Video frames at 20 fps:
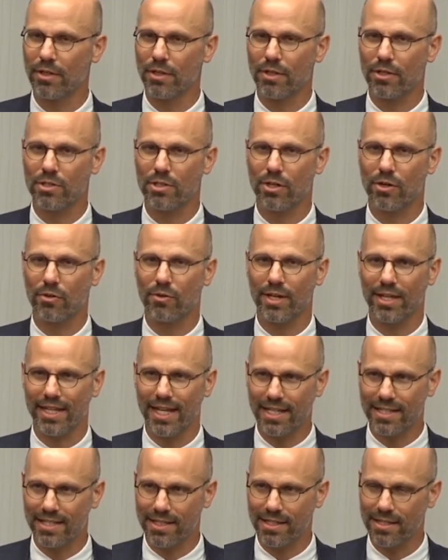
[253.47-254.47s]
So in
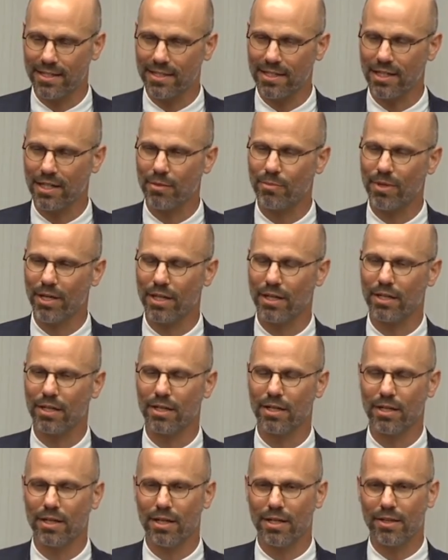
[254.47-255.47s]
that sense, it's independent.
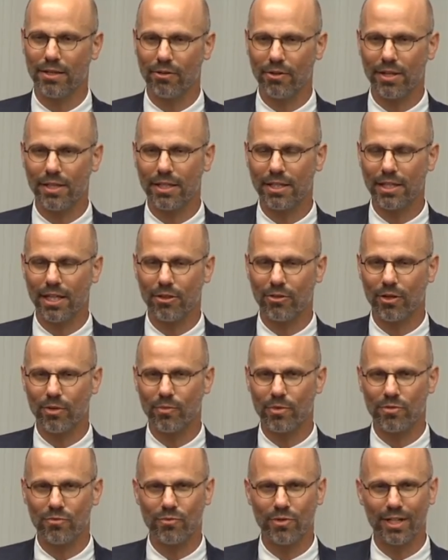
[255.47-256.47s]
The other thing that they thought
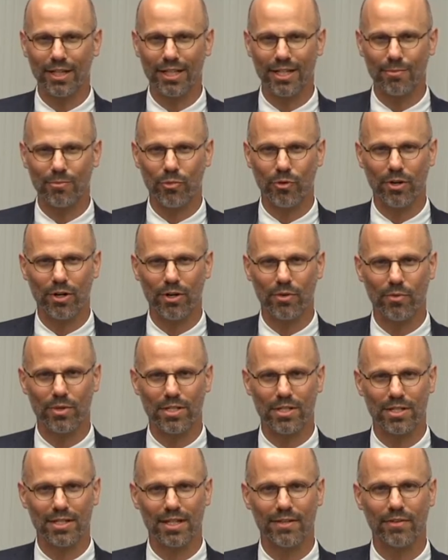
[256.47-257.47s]
was really important was
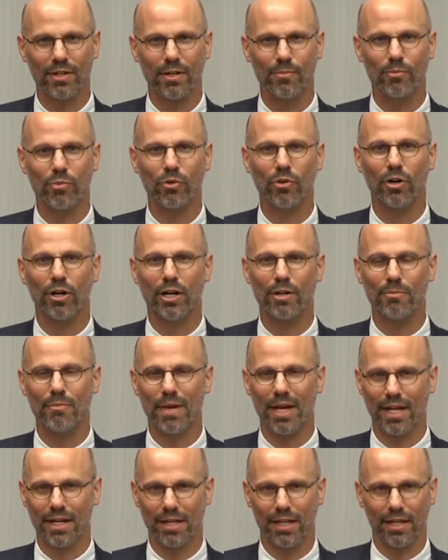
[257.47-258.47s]
to give it a broad
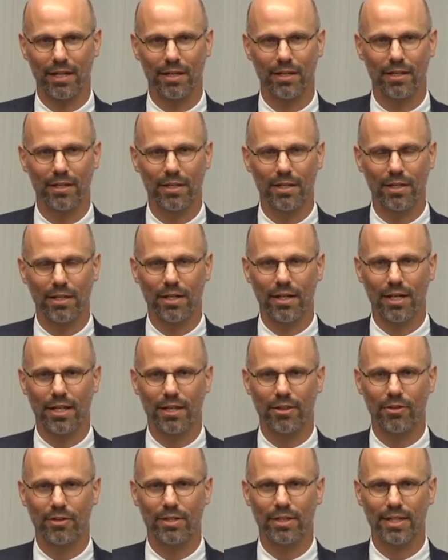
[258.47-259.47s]
mandate. And they
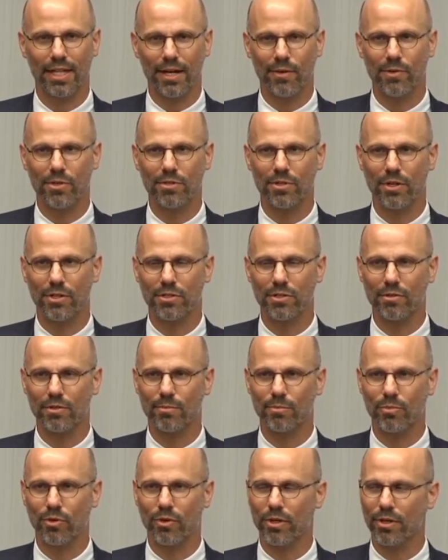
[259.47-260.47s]
thought that that was also
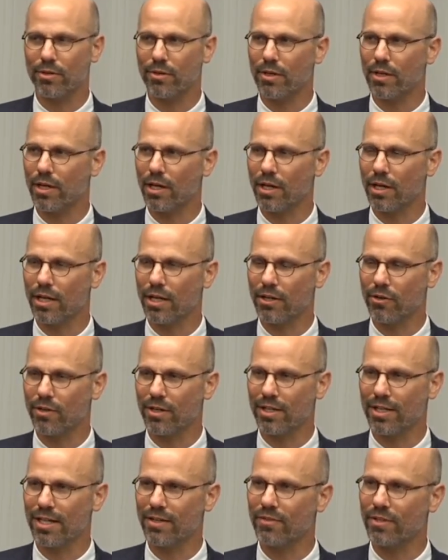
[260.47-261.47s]
important in order
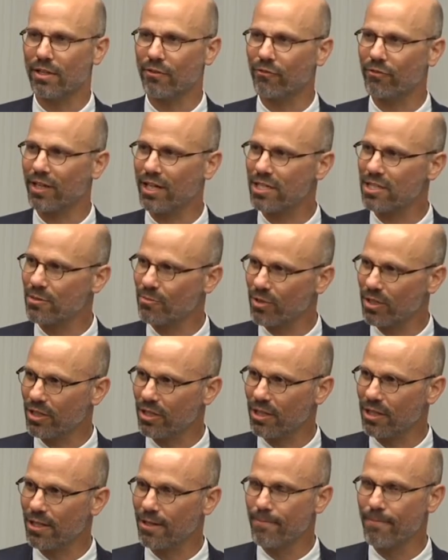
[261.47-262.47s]
to give it the
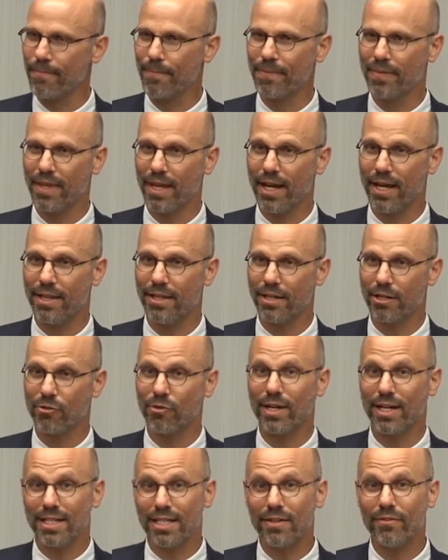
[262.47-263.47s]
flexibility and the
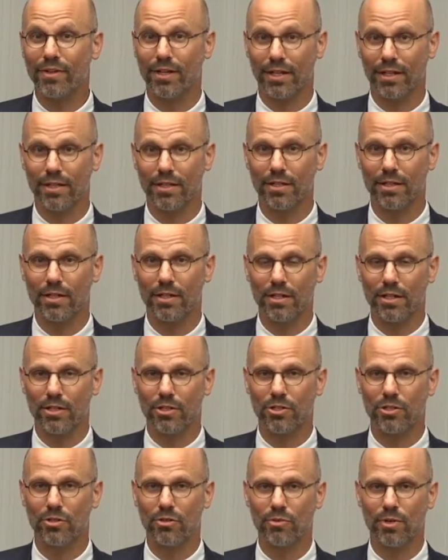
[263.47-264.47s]
creativity
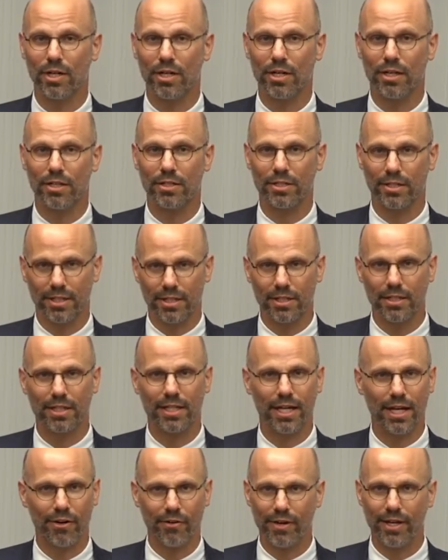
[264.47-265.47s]
to, uh, to, to,
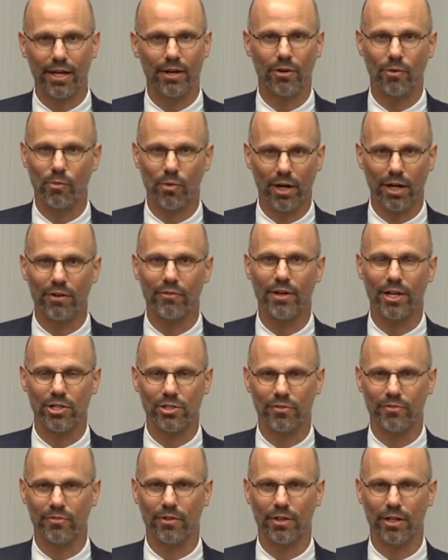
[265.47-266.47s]
carry out a wide range
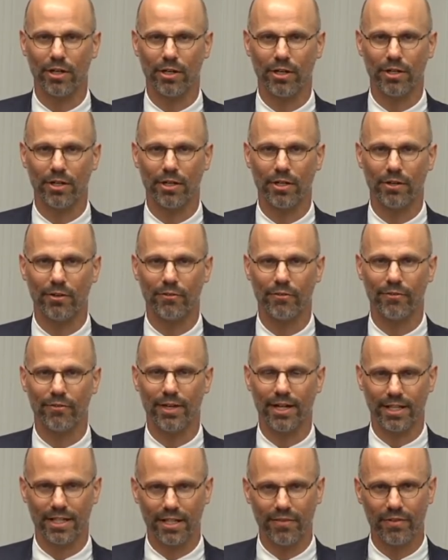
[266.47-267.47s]
of, uh, of
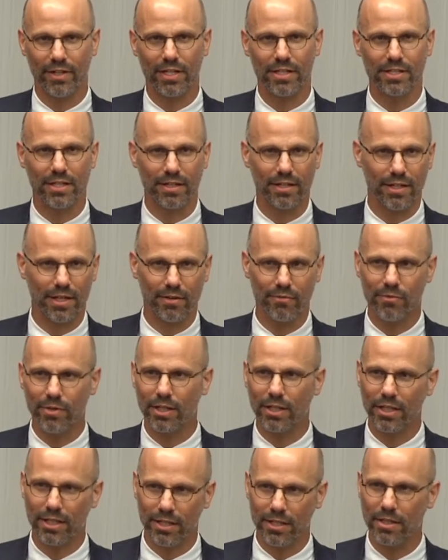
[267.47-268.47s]
activities and, and
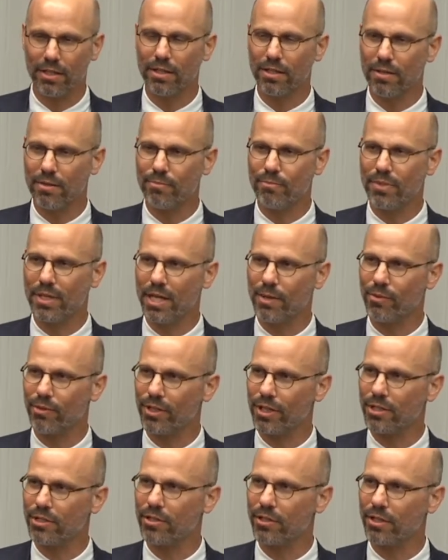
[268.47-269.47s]
really be able to
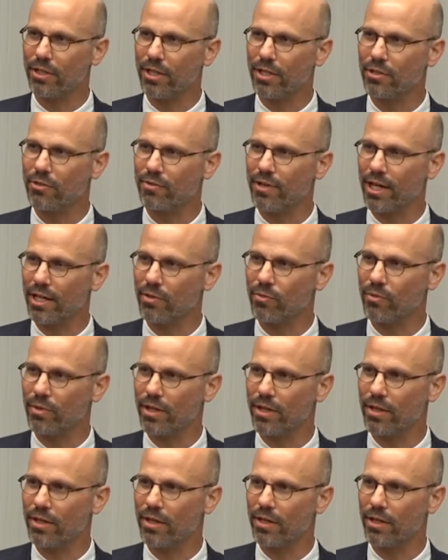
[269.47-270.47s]
inter interact
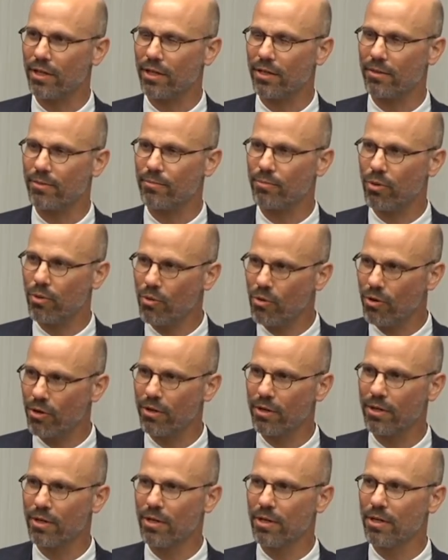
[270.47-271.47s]
with uh,
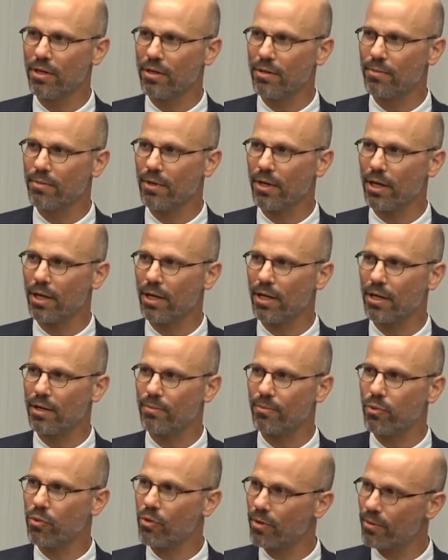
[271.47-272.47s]
poor, uh,
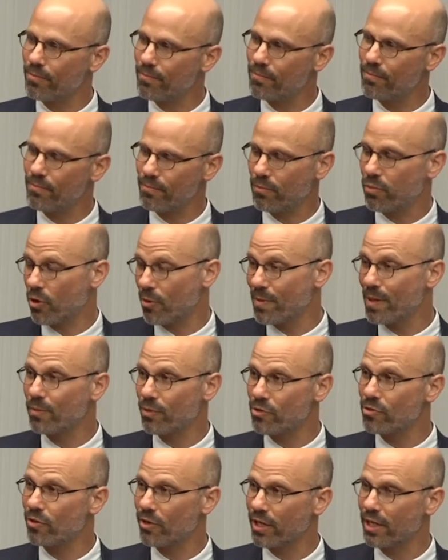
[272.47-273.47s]
poor, poor
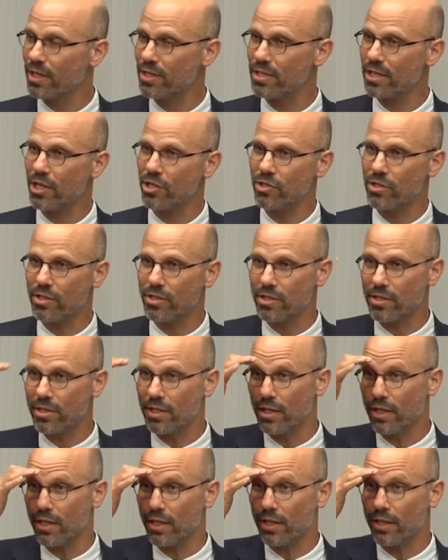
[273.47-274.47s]
people's organizations
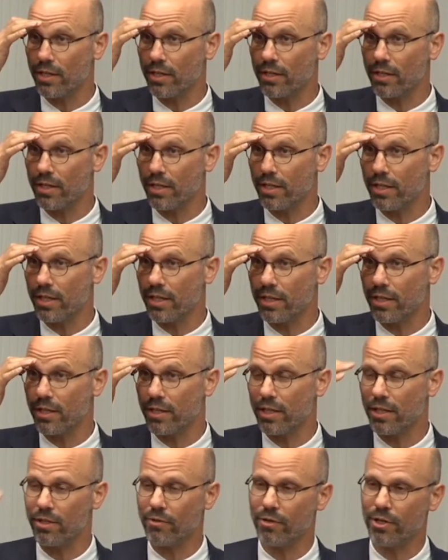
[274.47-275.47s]
uh, in,
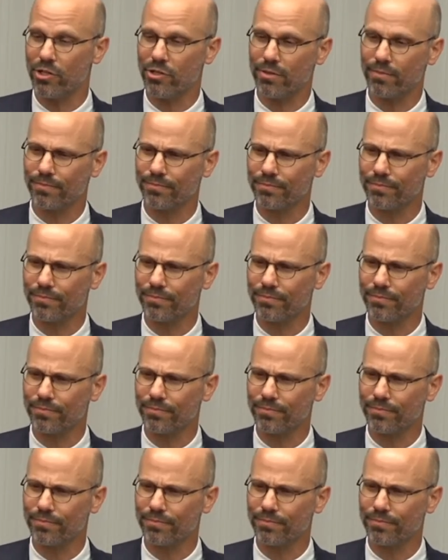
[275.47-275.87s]
in the region.